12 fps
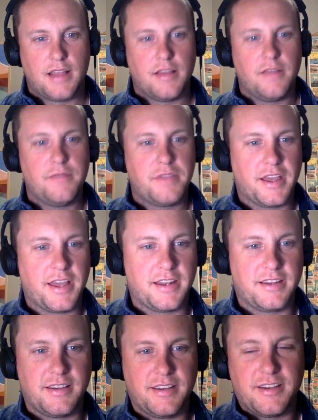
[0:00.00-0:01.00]
I love
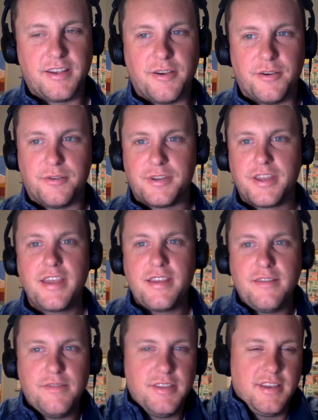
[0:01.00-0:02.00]
that, you know,
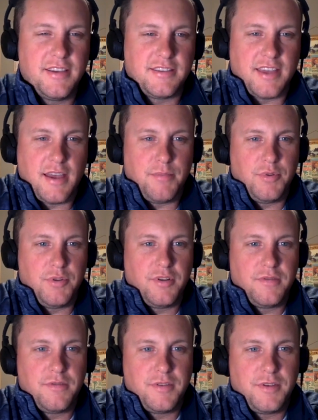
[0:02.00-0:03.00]
even the
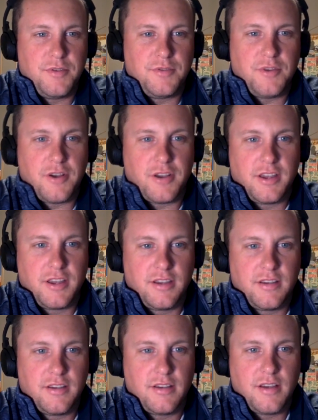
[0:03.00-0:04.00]
example of you
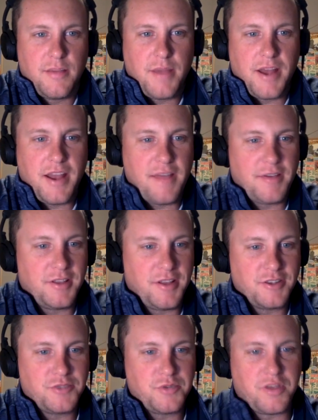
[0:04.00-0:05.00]
talking about having
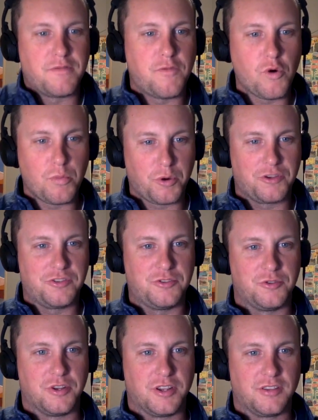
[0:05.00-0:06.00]
lunch with a former
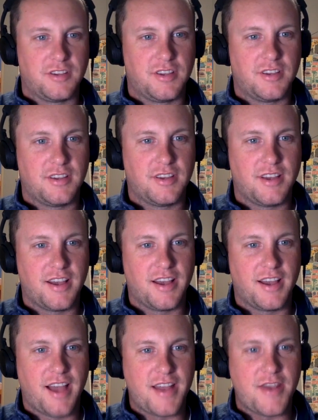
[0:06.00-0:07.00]
student
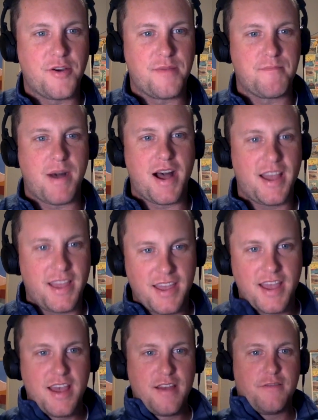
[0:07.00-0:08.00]
uh, I know in
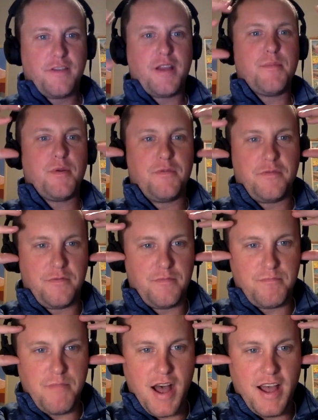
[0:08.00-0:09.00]
my frame of
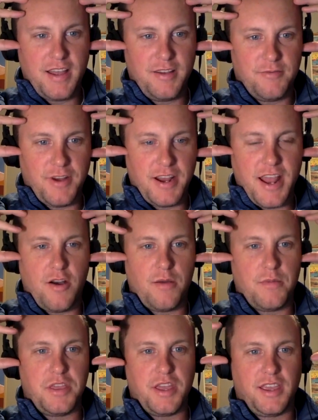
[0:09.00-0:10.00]
mind right
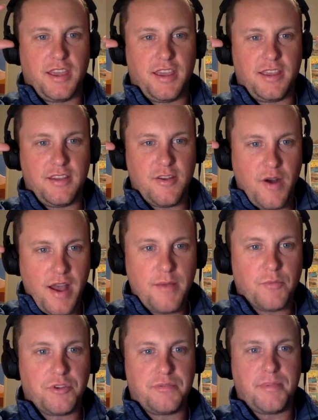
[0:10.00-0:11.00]
now, I'm thinking, you know, I am